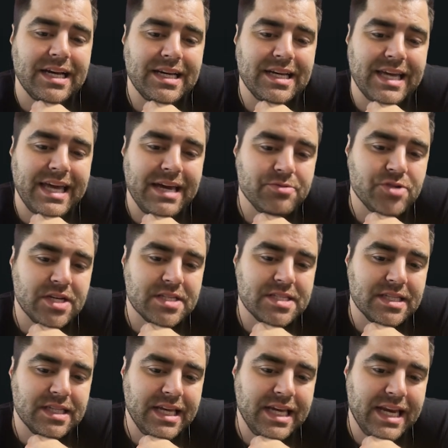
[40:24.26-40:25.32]
Cam
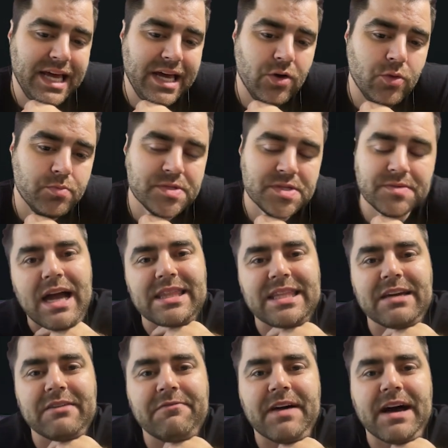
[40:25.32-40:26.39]
Johnson late helps. I
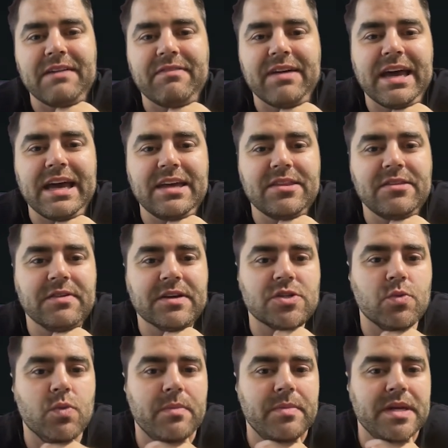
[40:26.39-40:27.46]
think 5A, the Victor
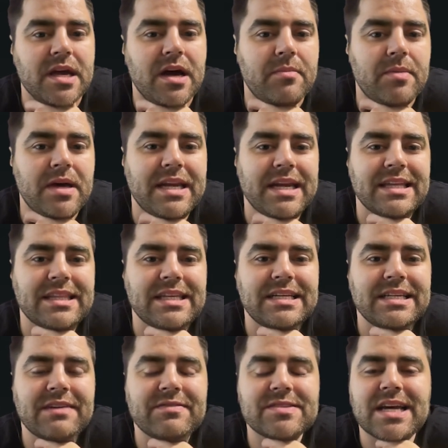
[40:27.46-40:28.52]
Wembanyama and Anthony
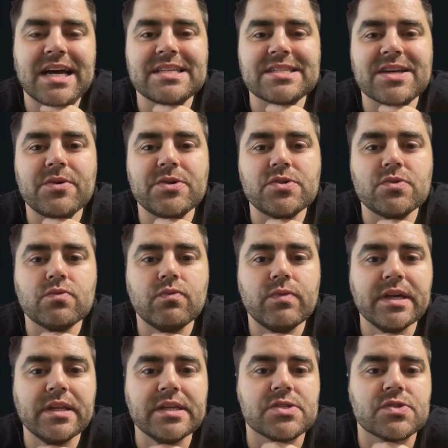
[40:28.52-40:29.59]
Davis guy, is going to
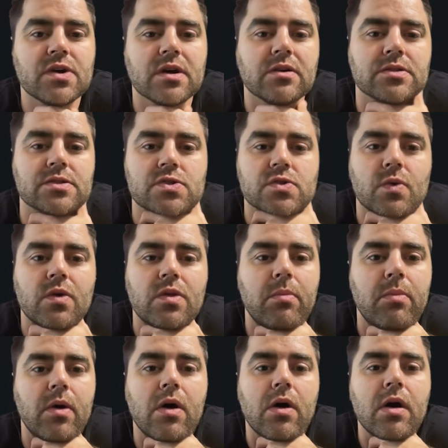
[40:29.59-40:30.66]
really struggle to score the
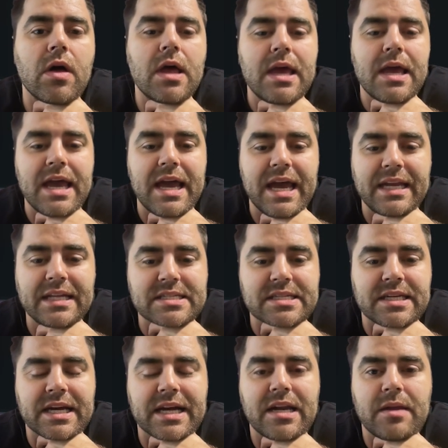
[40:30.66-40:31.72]
ball, and it's going
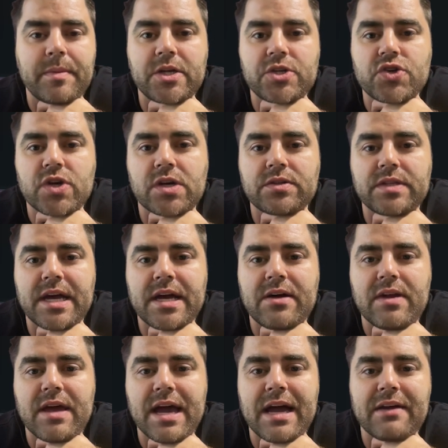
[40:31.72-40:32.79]
to kind of be a trickle
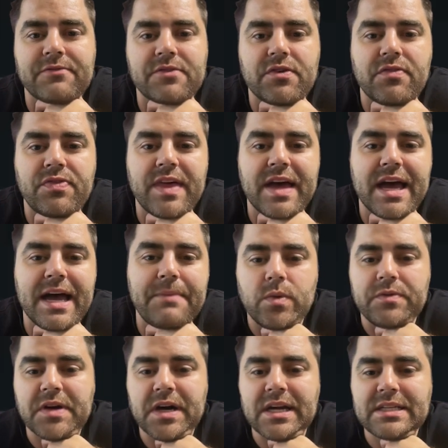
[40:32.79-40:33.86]
down after that.
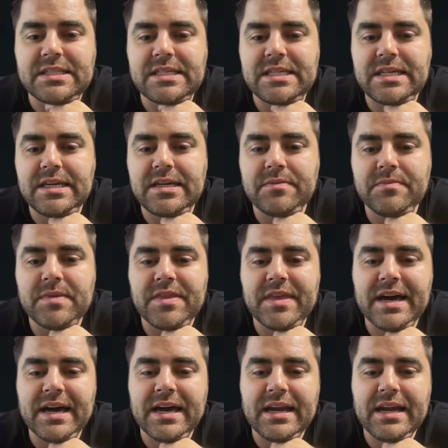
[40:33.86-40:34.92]
We've got a team
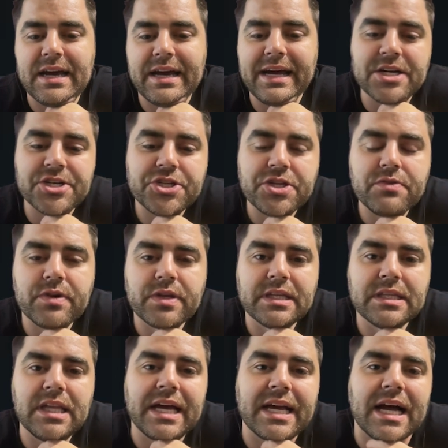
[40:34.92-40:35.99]
that I actually really
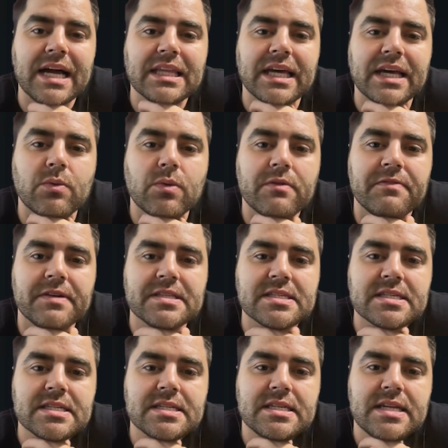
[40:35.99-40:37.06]
like. I like what
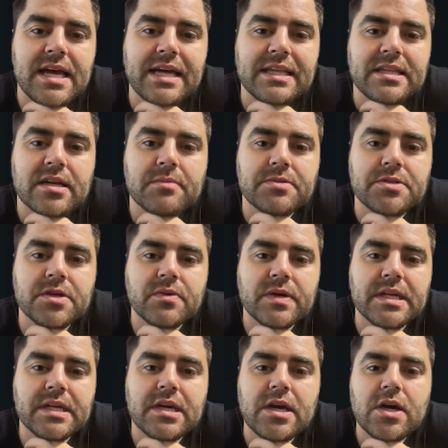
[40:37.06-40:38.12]
Vincent ended up
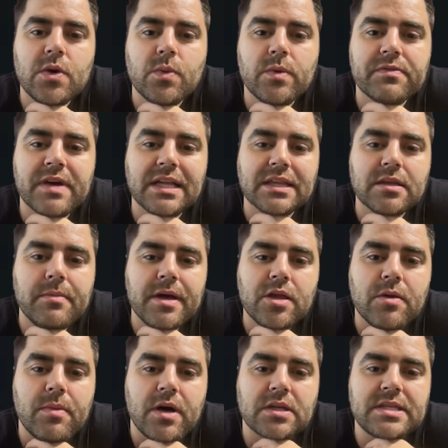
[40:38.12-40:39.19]
doing. We've got
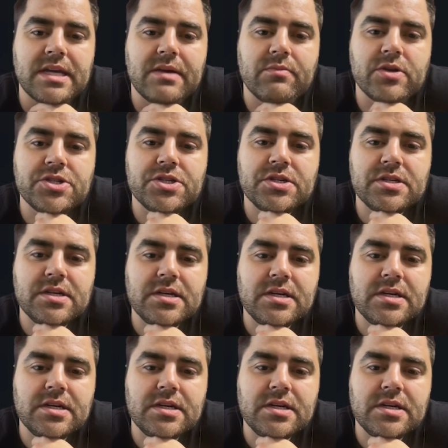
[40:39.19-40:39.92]
LaMelo Ball, Dame Richard,